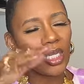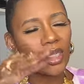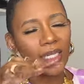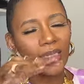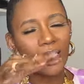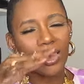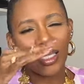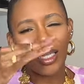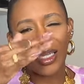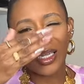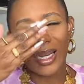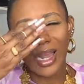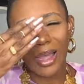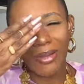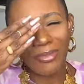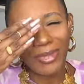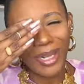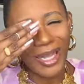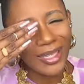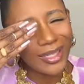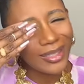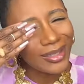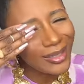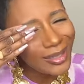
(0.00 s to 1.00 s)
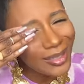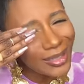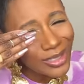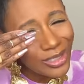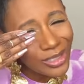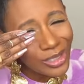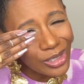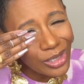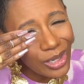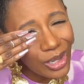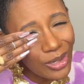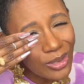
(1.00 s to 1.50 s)
Again, I'm like this
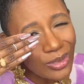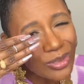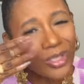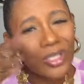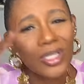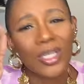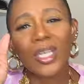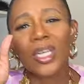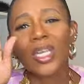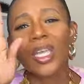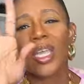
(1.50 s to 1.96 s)
close.